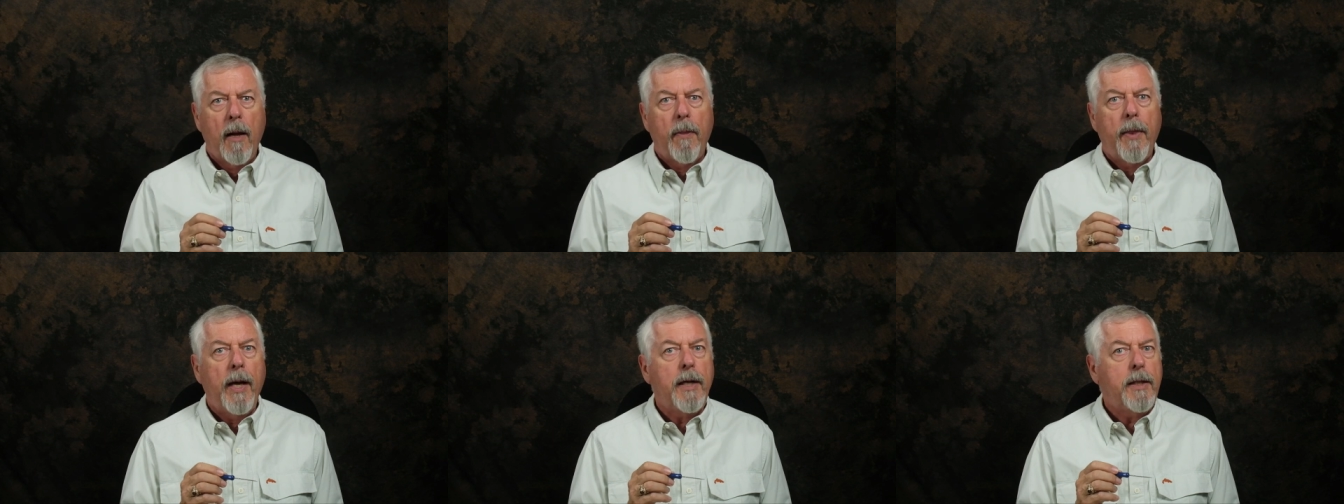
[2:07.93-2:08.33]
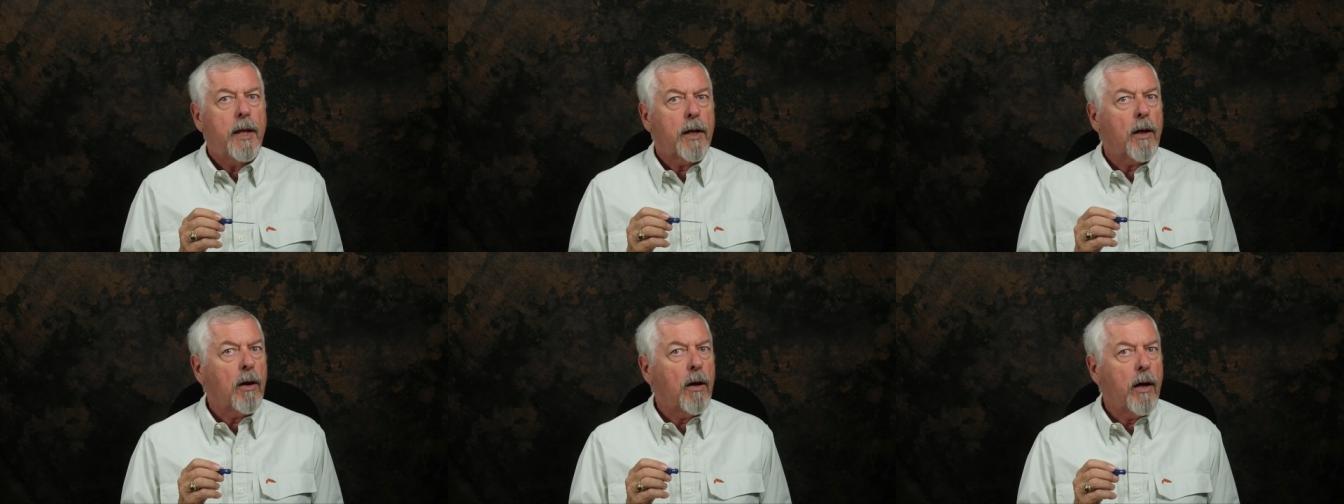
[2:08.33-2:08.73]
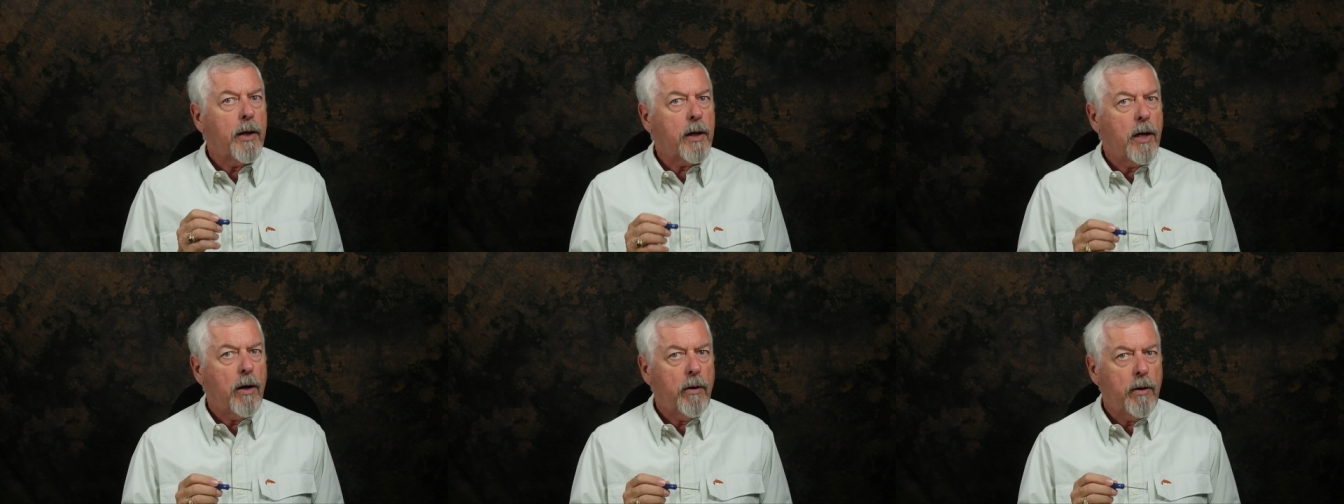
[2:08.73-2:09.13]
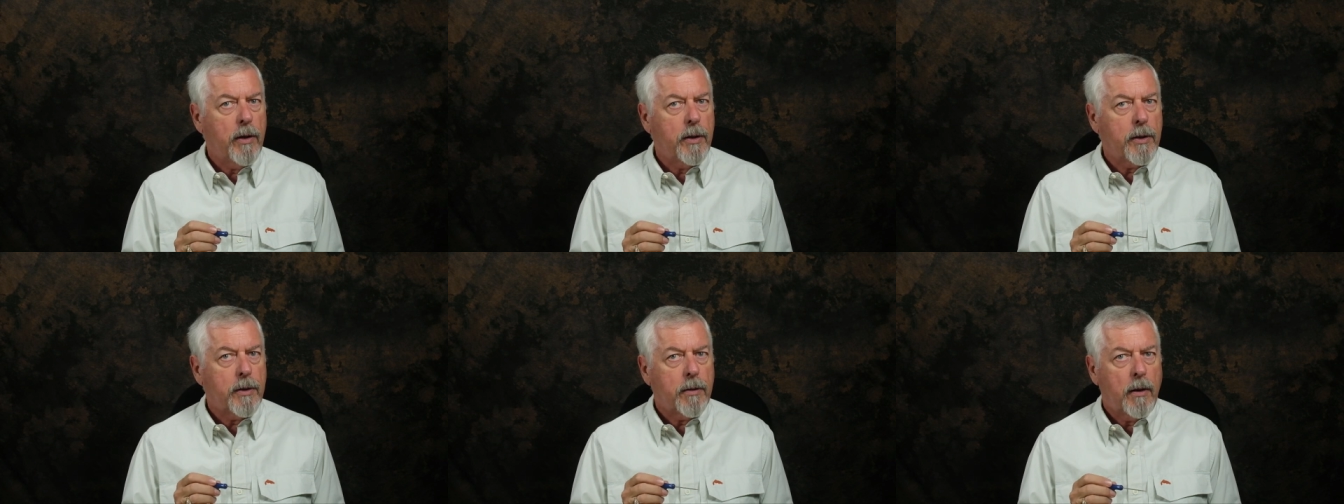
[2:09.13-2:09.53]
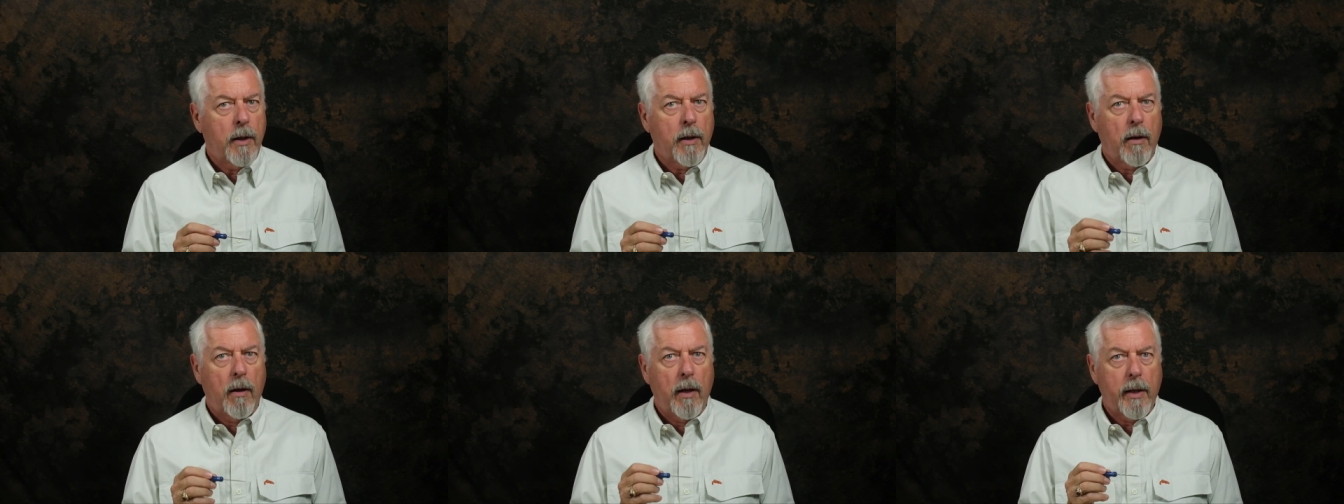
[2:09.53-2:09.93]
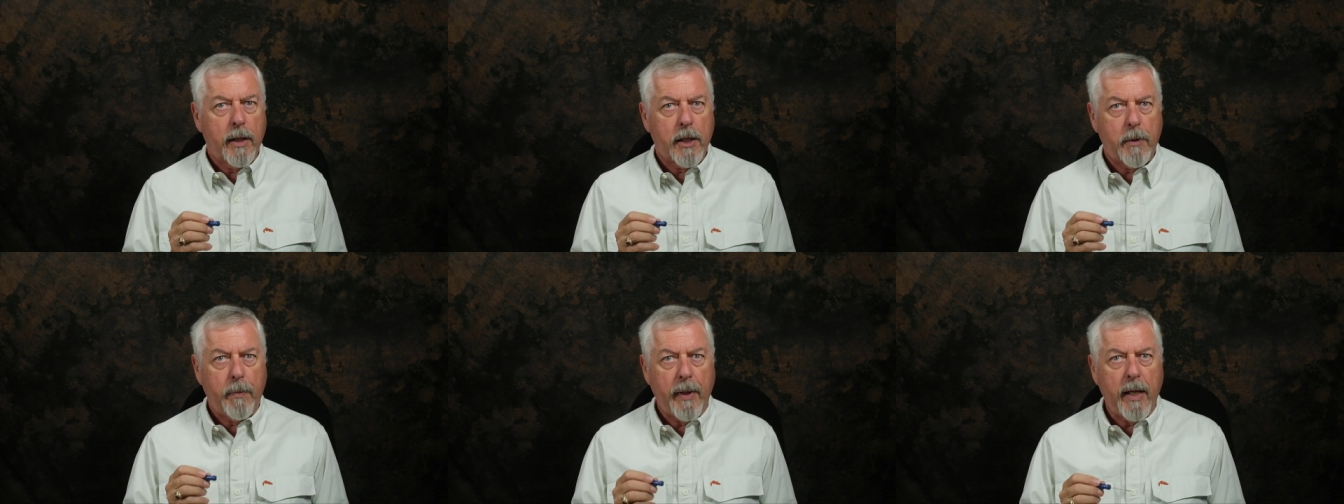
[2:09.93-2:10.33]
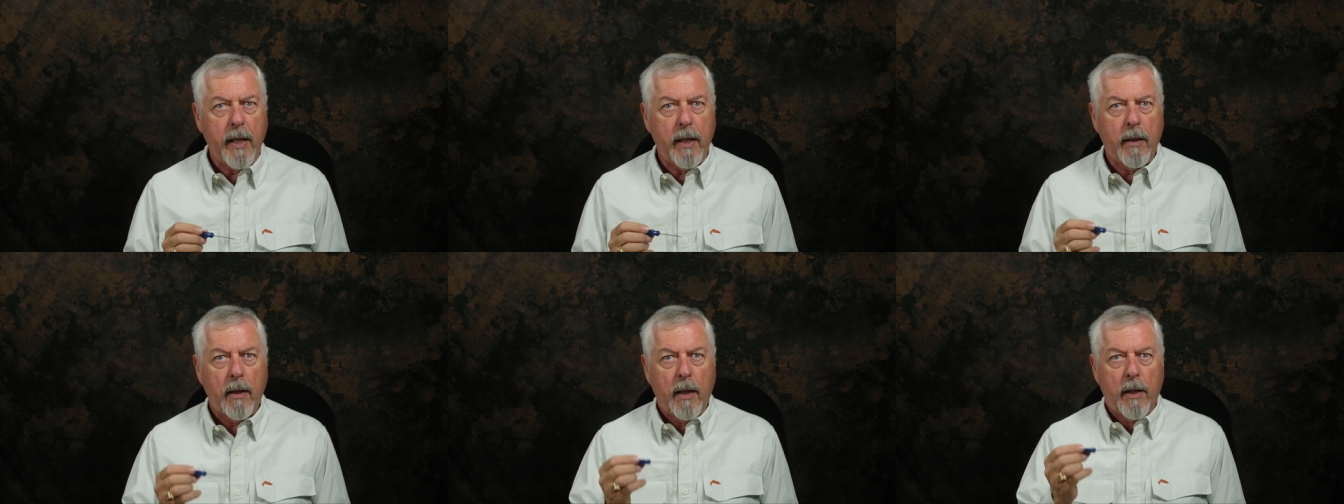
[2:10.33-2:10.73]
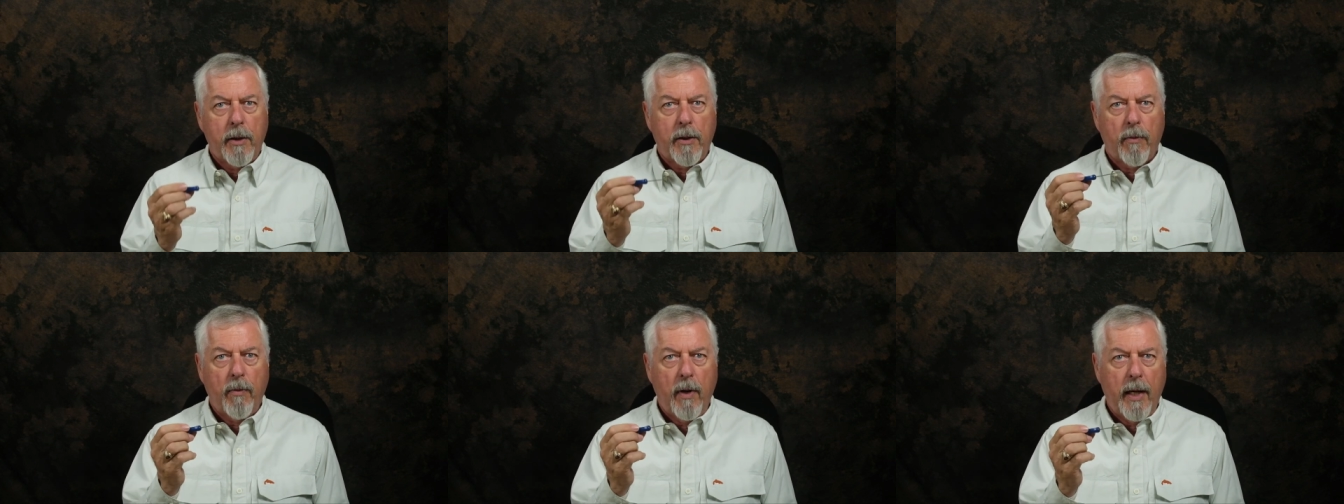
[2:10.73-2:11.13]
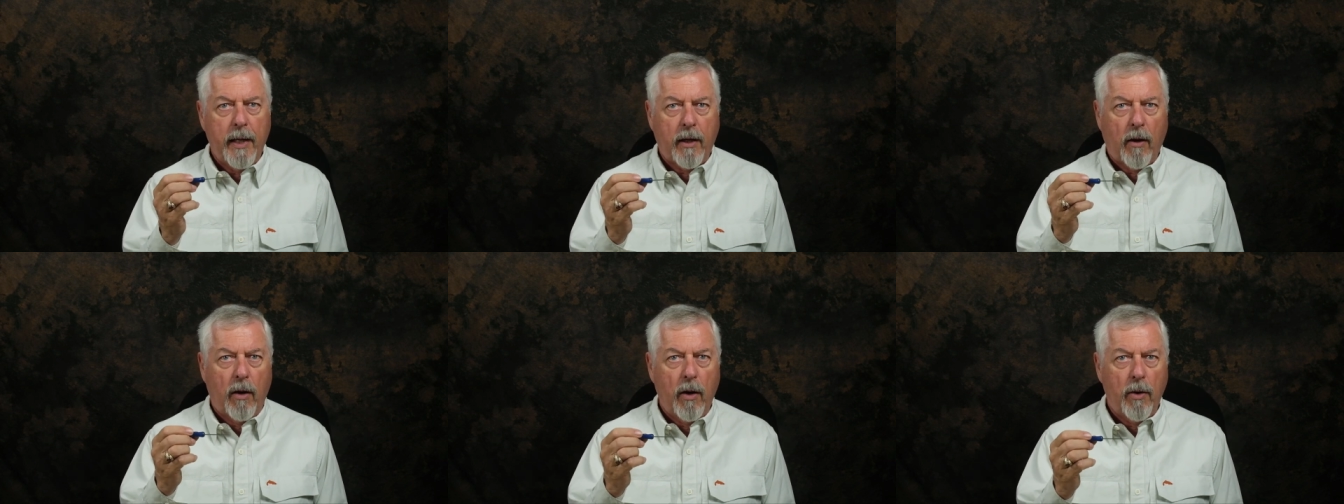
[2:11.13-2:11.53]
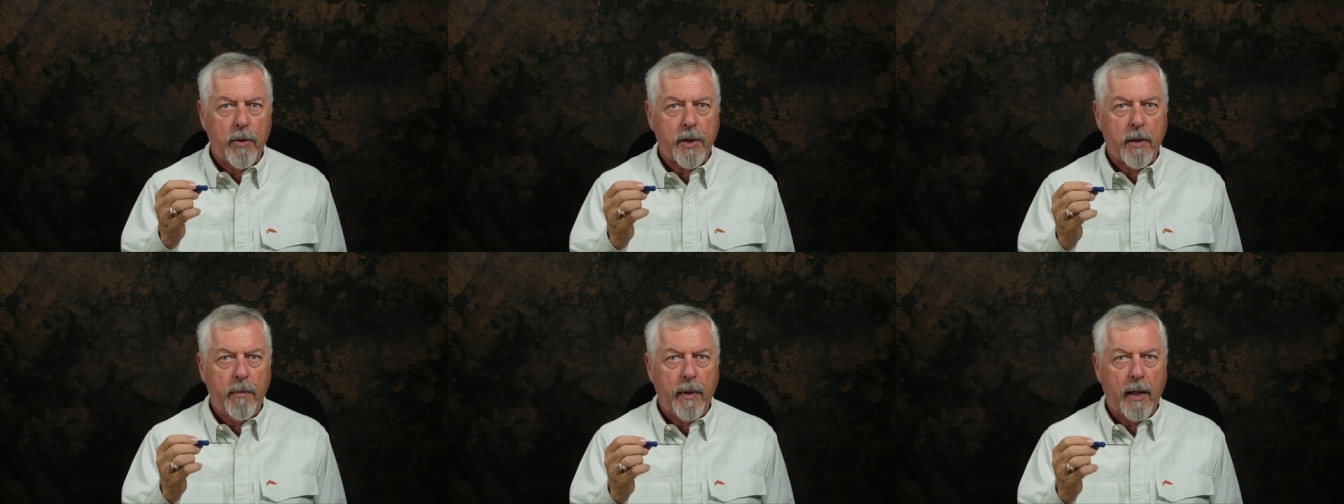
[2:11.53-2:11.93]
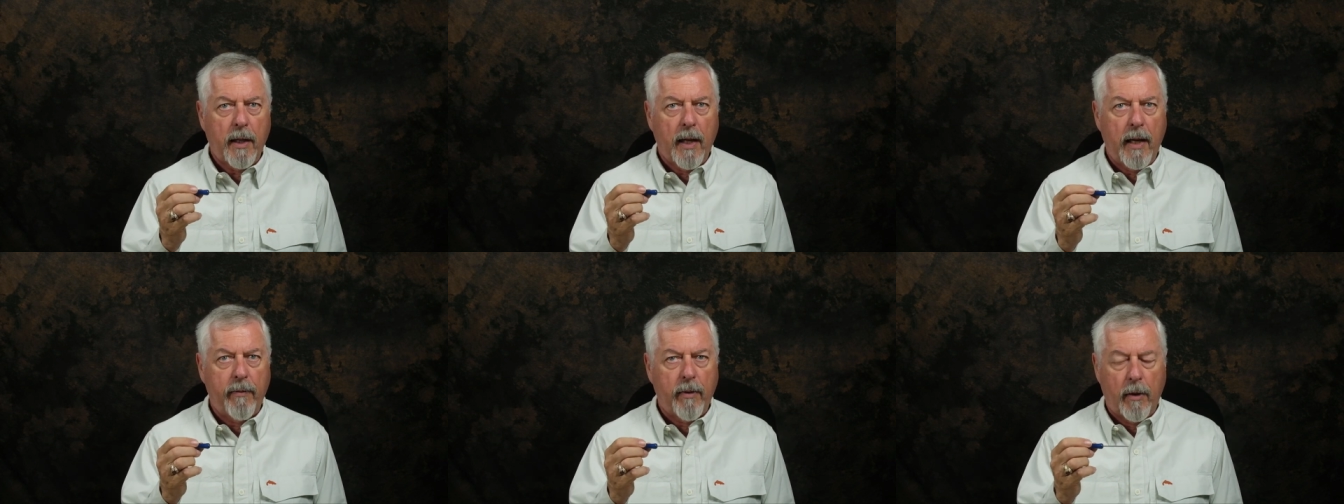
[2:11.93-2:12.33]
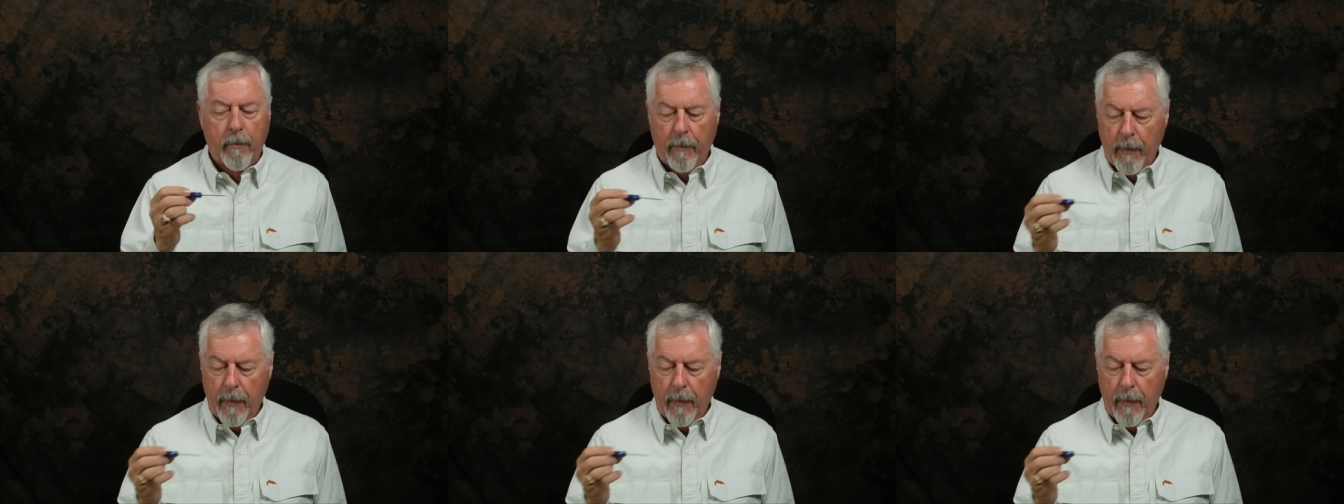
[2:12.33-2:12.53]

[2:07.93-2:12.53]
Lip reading: They take a lot of current and a lot of speed to ride close to being level.